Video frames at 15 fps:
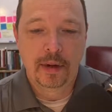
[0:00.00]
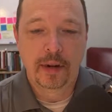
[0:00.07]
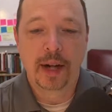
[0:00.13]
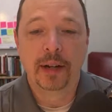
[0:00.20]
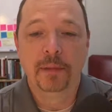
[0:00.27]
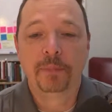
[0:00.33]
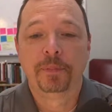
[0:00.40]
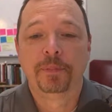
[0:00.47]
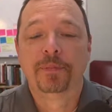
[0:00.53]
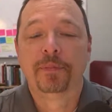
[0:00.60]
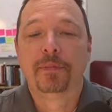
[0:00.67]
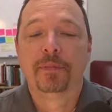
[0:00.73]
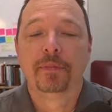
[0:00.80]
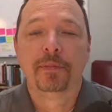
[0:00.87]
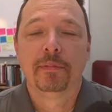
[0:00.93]
All right.
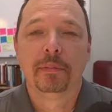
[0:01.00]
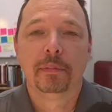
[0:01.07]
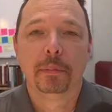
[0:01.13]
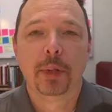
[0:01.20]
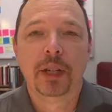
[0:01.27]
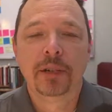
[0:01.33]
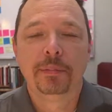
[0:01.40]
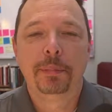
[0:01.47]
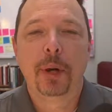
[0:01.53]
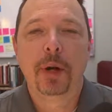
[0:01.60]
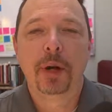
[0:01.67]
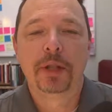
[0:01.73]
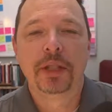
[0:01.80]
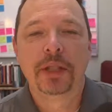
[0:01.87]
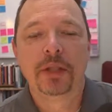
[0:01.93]
Brief
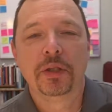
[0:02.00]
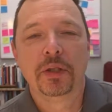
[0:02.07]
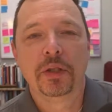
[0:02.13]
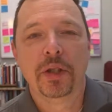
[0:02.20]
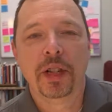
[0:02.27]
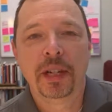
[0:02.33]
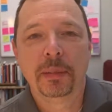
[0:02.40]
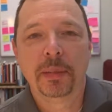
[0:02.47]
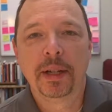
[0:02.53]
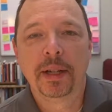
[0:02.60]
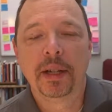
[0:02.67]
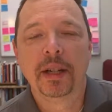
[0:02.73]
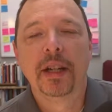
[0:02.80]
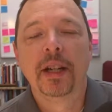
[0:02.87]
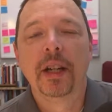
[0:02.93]
pause in the stream
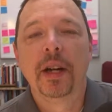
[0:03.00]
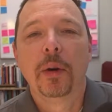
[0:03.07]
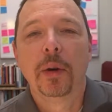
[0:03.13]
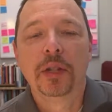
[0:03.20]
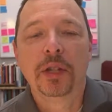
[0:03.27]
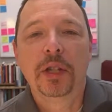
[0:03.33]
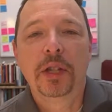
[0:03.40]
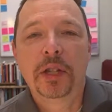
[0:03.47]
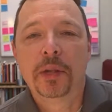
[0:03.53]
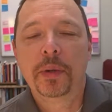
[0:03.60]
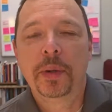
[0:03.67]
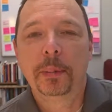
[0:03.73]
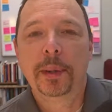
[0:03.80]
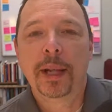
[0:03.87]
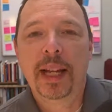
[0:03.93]
there. What to
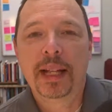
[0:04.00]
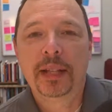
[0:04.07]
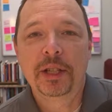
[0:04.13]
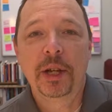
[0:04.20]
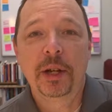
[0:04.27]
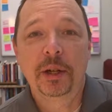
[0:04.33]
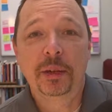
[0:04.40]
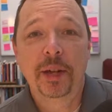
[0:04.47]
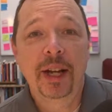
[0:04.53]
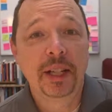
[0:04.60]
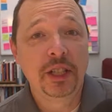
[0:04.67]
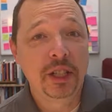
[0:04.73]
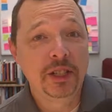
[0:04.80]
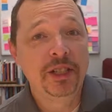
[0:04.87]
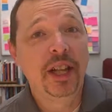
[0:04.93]
do when plans go
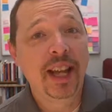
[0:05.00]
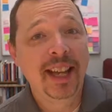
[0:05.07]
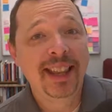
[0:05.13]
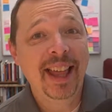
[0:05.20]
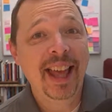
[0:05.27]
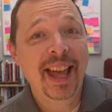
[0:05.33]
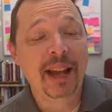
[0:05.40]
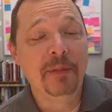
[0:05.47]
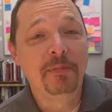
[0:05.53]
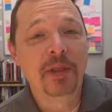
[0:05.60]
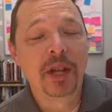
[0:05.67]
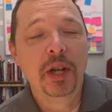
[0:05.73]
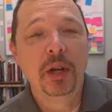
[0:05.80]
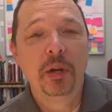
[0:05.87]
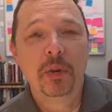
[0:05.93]
awry, just like that?
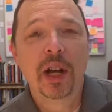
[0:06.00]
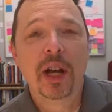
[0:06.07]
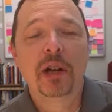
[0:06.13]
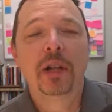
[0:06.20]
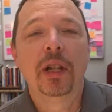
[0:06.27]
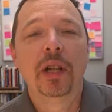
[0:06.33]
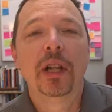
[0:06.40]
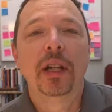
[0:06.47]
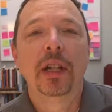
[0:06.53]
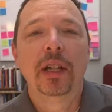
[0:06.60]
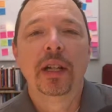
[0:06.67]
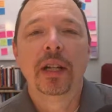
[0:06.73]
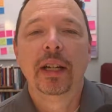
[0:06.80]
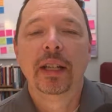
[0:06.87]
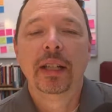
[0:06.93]
Well,
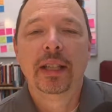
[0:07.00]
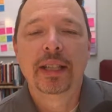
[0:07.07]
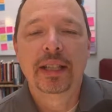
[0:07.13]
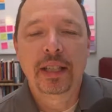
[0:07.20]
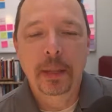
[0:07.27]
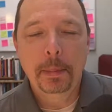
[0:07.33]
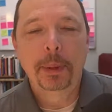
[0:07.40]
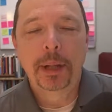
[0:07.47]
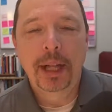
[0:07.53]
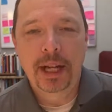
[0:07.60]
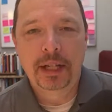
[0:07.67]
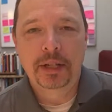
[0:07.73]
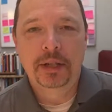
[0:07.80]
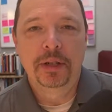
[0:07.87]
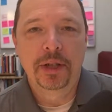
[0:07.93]
the simple
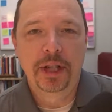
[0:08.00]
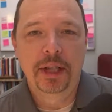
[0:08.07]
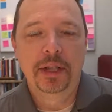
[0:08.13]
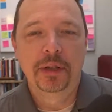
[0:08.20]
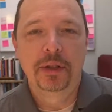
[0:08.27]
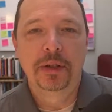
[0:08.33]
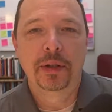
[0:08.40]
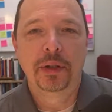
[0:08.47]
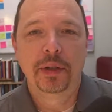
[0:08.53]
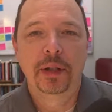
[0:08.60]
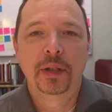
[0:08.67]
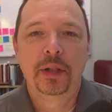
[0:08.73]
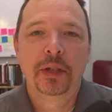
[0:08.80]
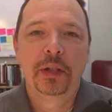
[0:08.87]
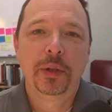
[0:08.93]
answer is
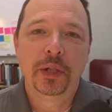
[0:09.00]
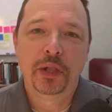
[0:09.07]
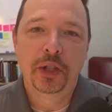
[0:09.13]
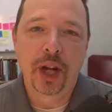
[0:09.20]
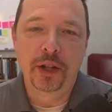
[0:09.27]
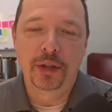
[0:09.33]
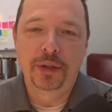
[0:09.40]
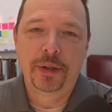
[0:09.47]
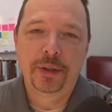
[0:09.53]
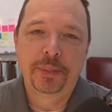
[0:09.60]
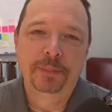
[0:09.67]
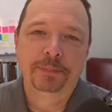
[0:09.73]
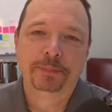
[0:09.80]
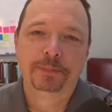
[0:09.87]
you adjust.